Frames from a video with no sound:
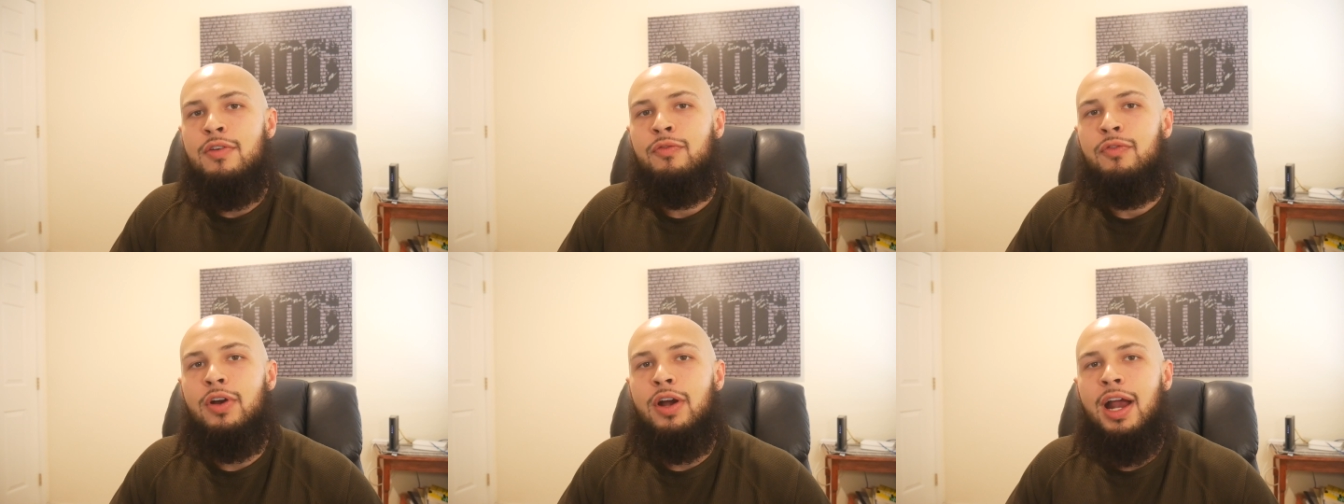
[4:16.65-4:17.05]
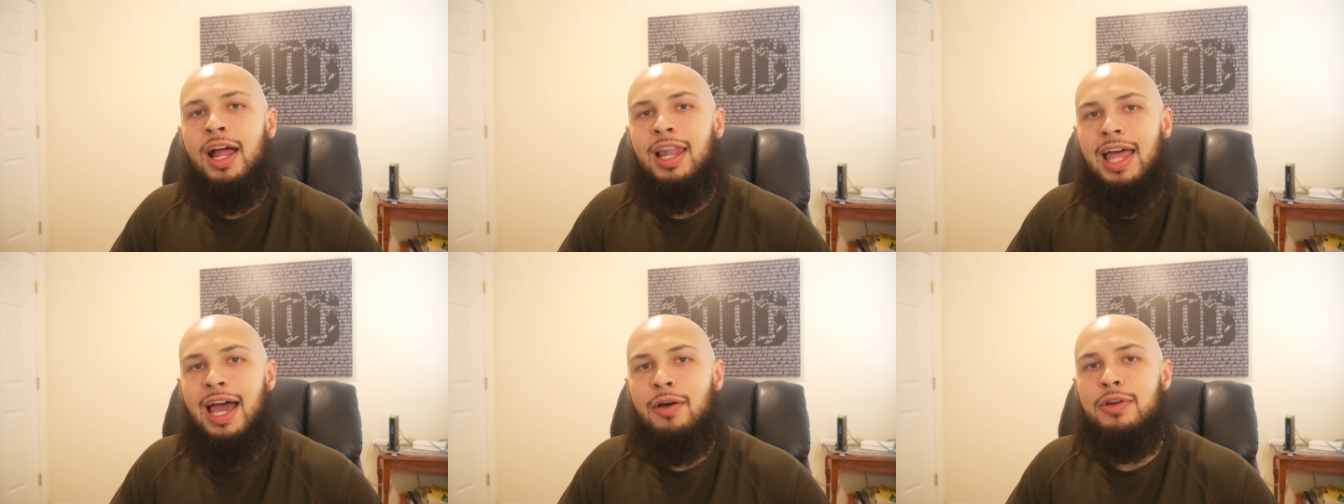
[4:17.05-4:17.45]
for
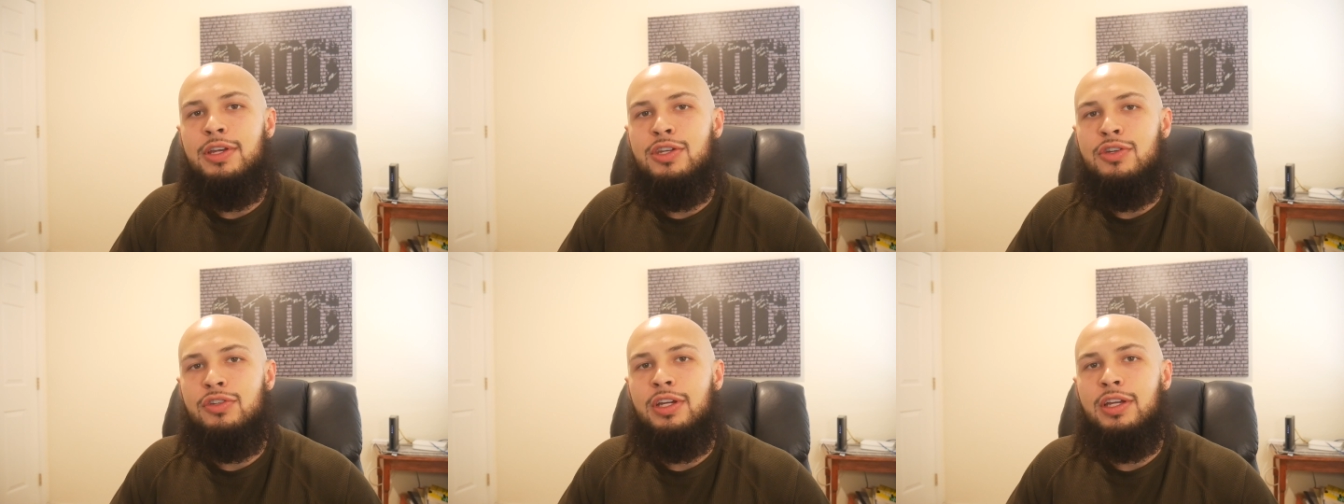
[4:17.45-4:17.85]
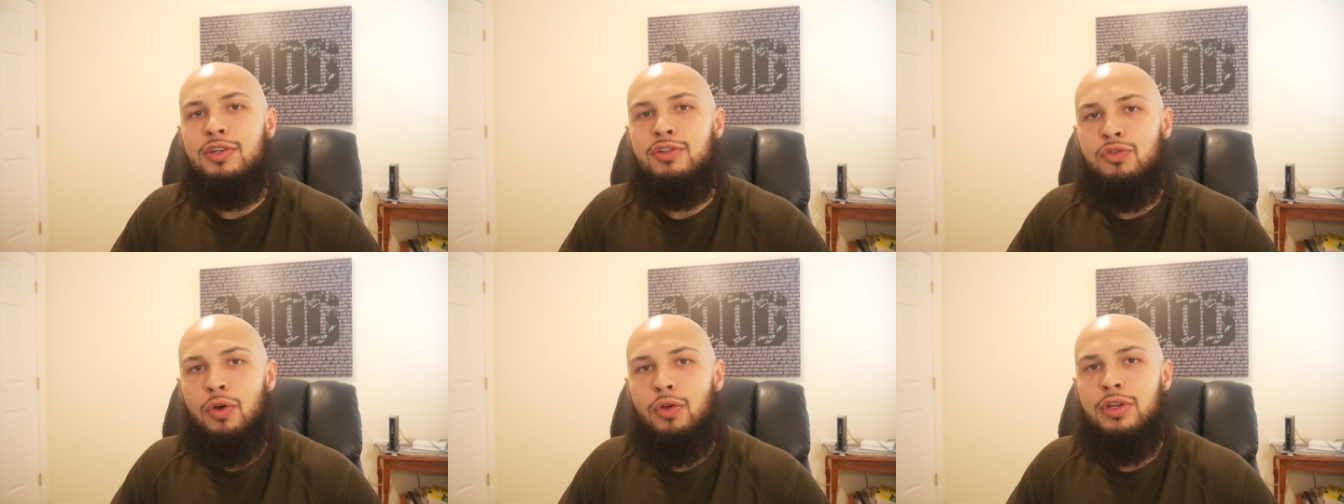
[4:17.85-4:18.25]
allowing you to
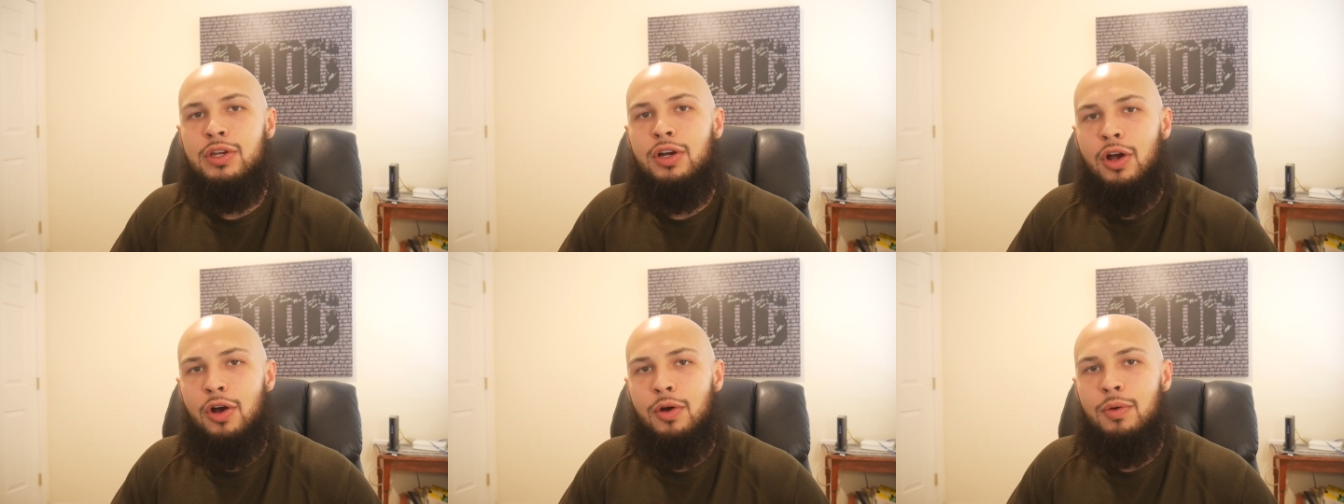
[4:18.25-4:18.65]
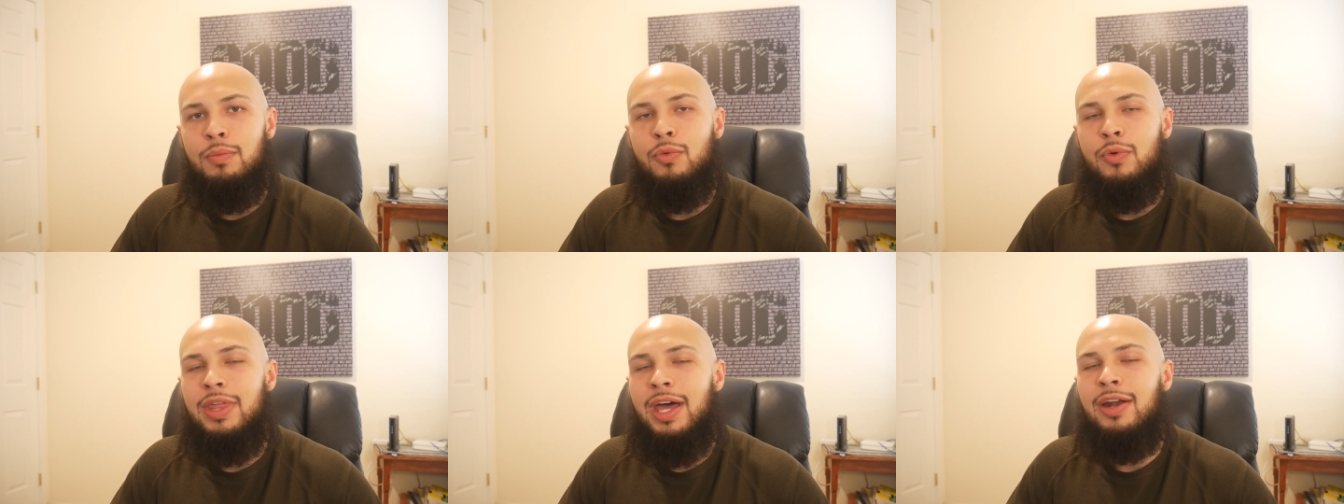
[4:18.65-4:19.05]
control your
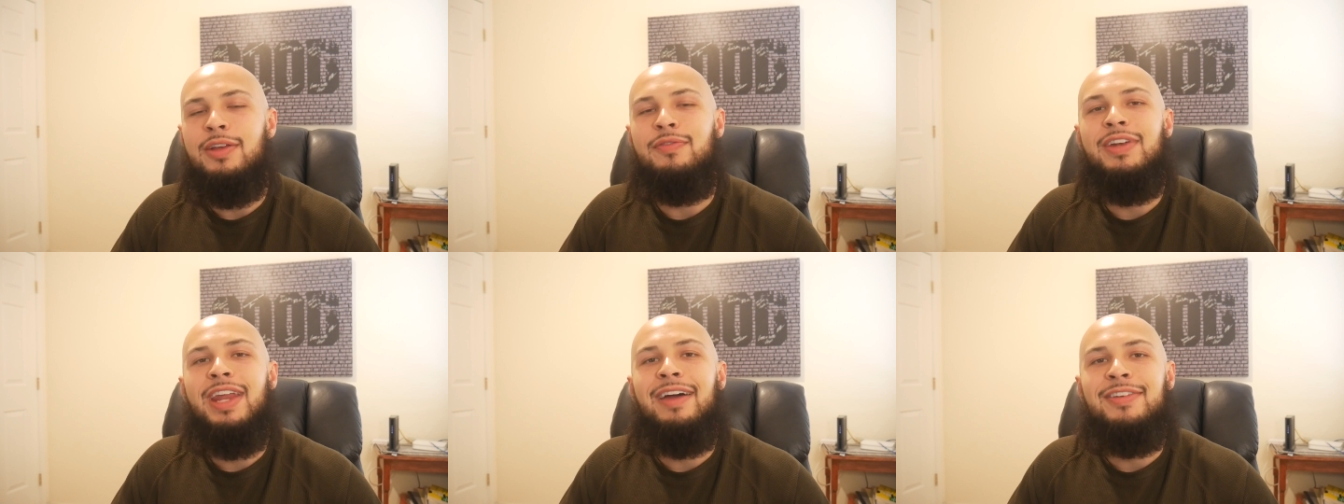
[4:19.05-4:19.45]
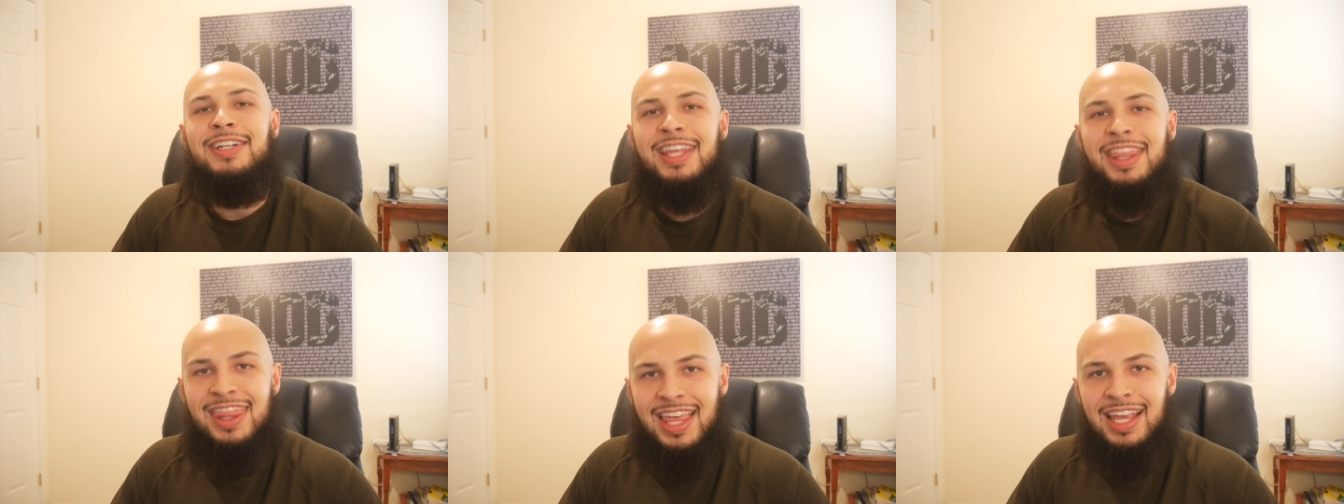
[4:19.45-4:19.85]
home without even having
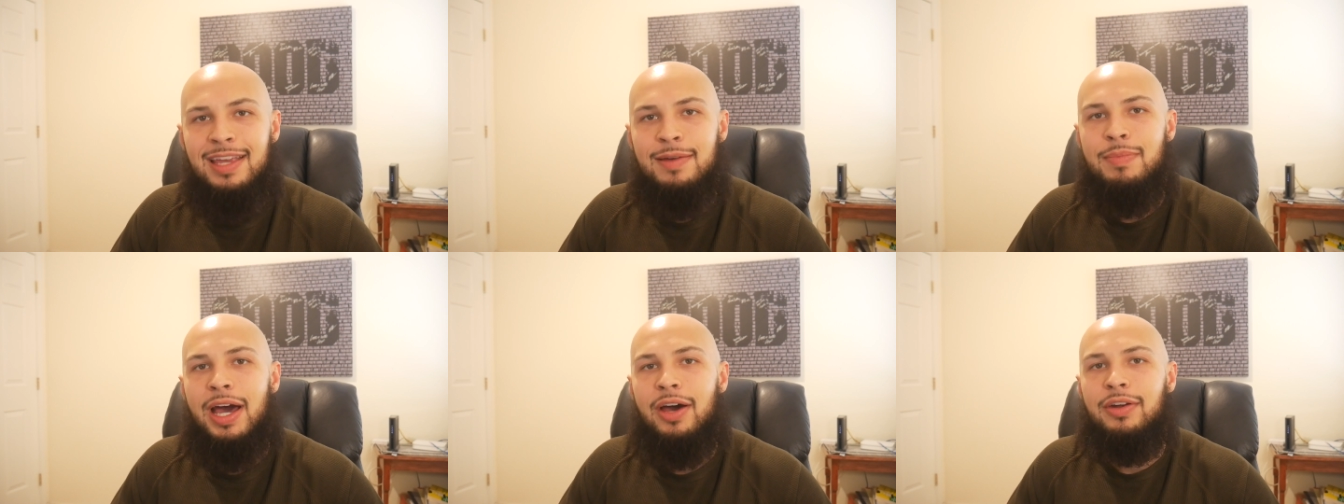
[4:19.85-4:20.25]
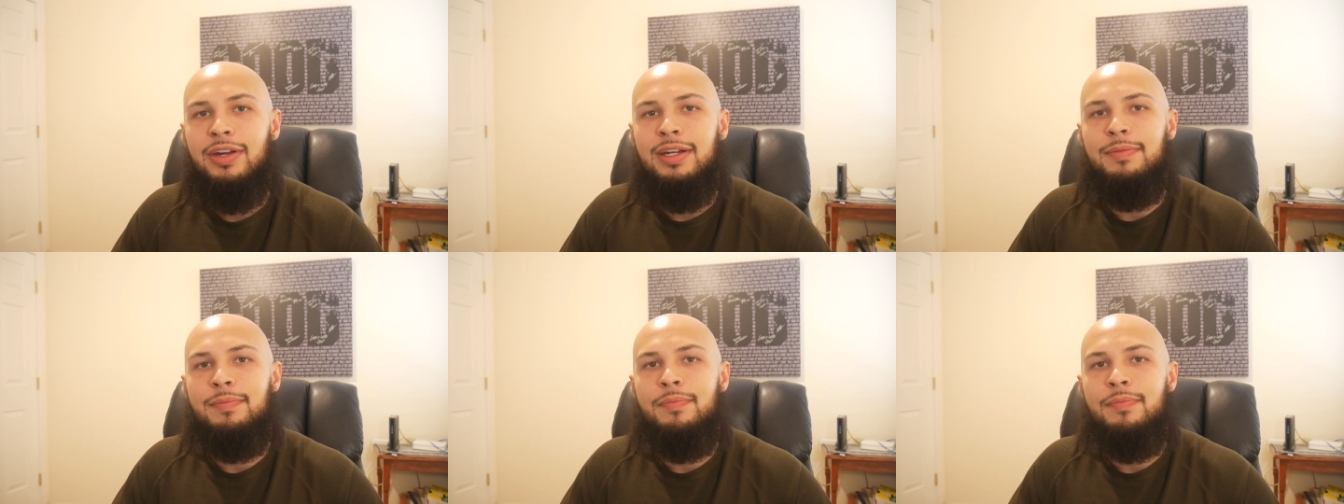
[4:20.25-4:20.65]
to think about it.